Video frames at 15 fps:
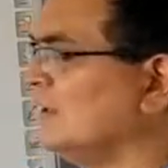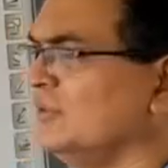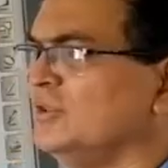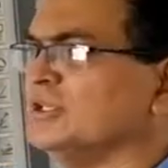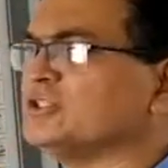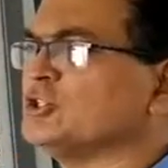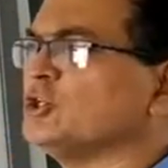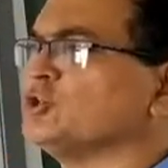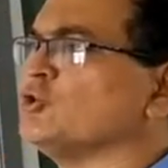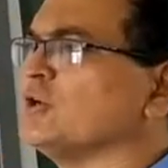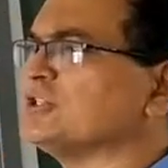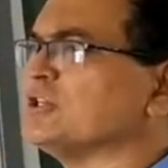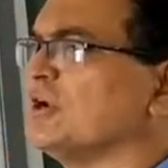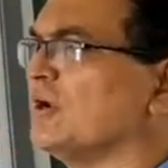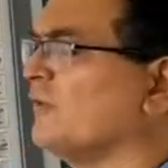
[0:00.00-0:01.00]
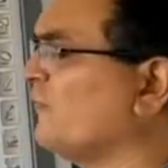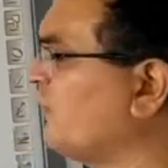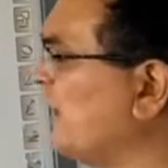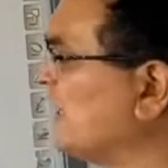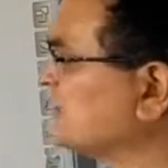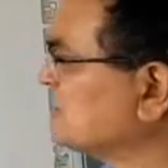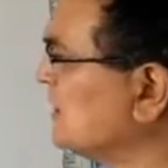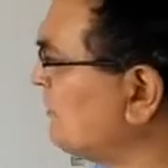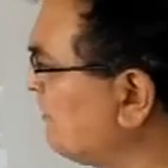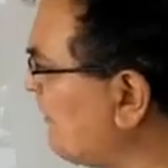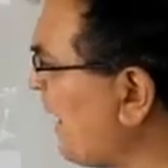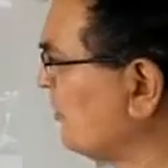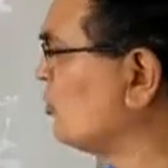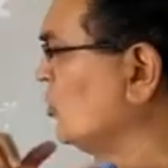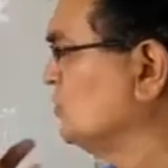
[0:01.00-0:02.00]
The situation reflects the
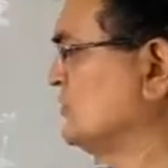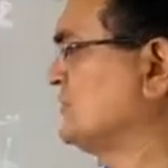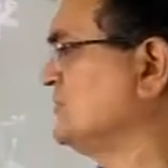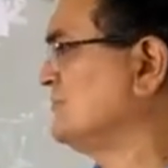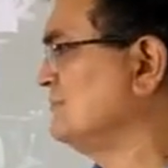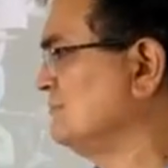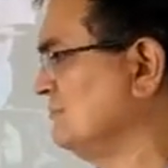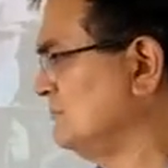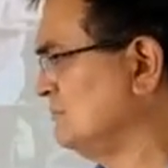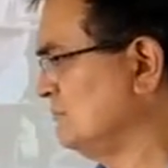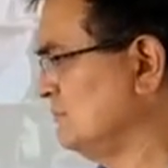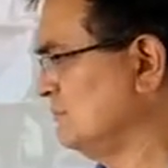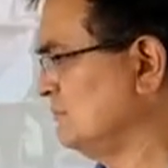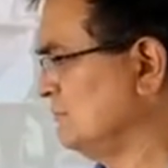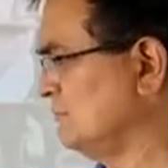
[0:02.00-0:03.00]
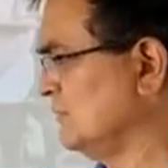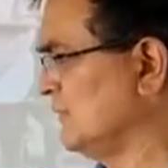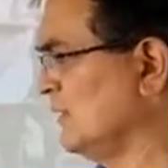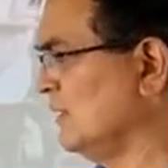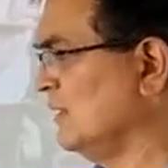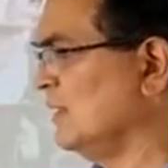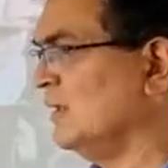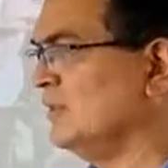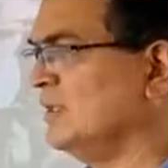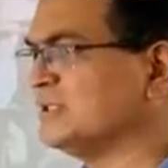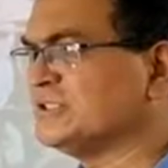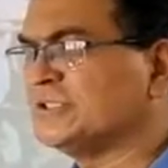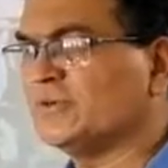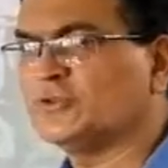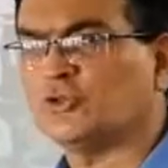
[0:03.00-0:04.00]
pathos. The
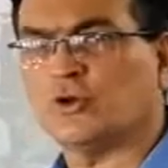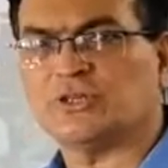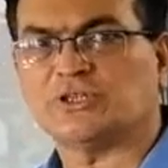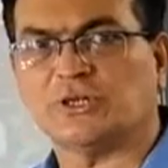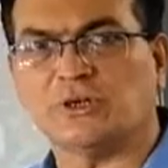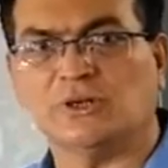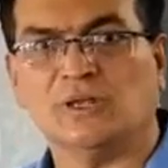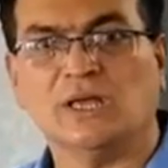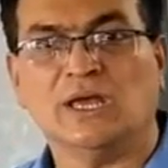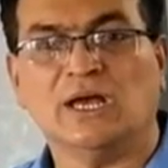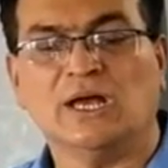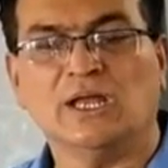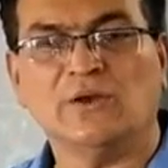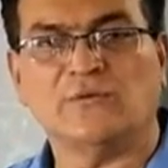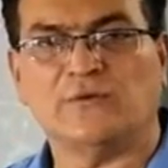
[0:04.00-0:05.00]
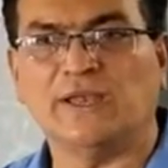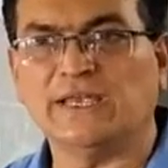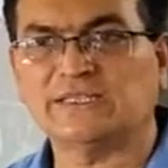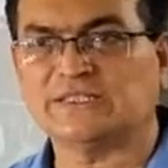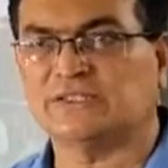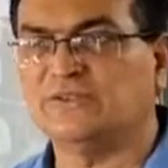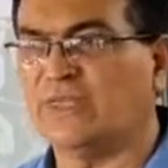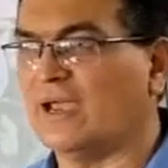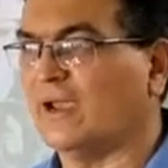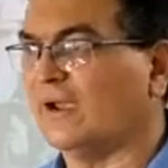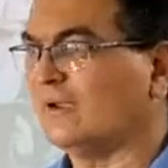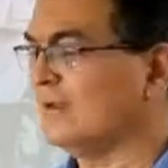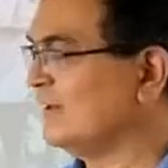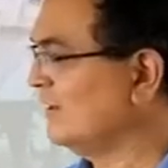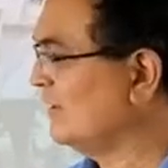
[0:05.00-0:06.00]
situation reflects
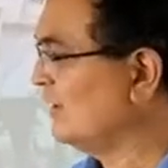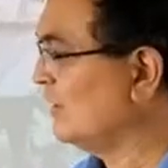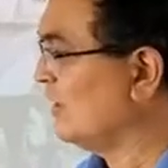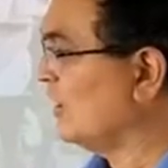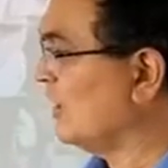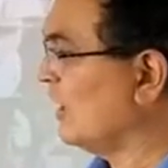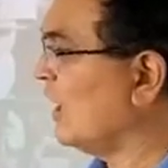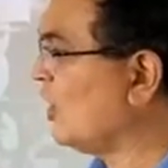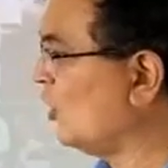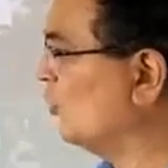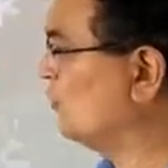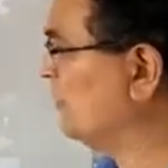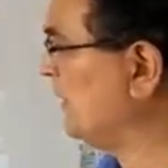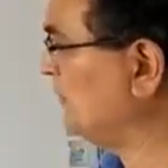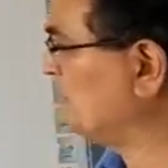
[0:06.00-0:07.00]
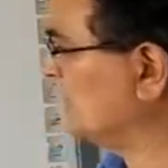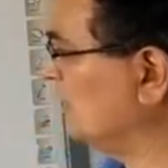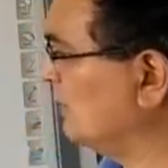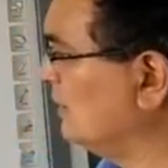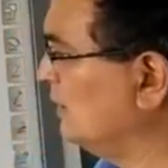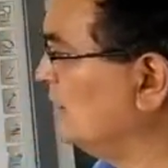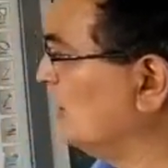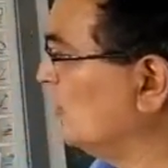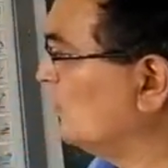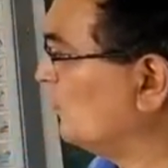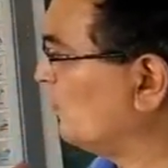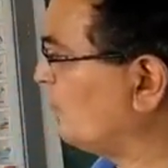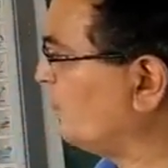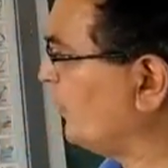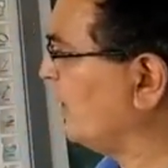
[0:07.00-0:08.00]
that how people
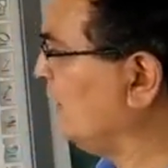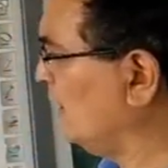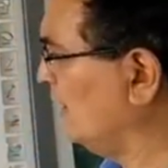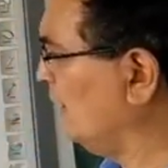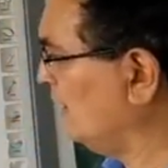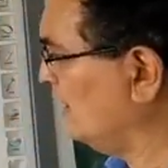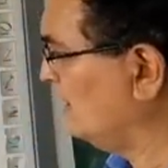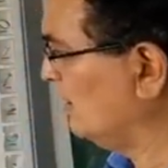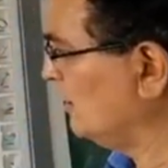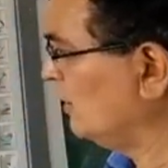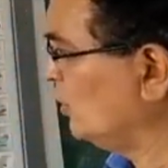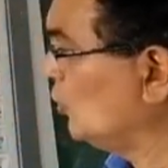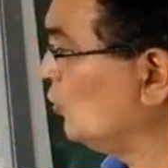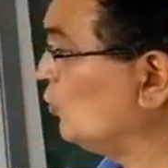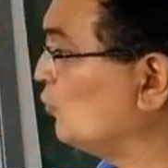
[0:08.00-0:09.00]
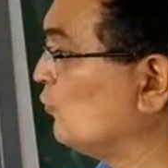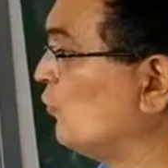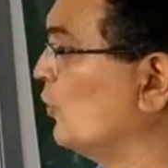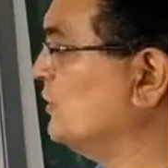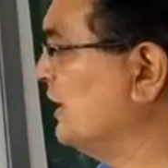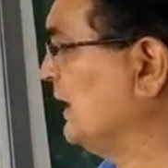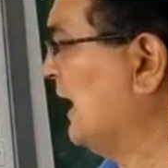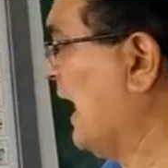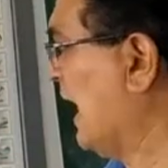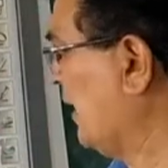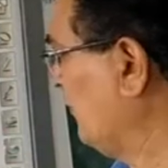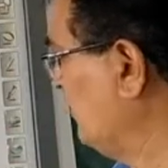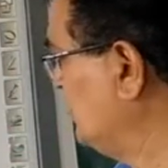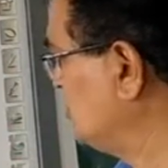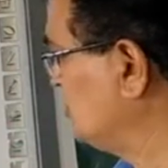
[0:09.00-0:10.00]
feel for their
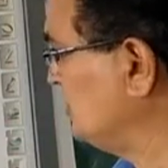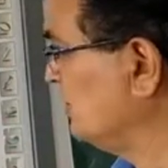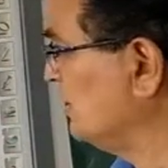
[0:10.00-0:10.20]
language.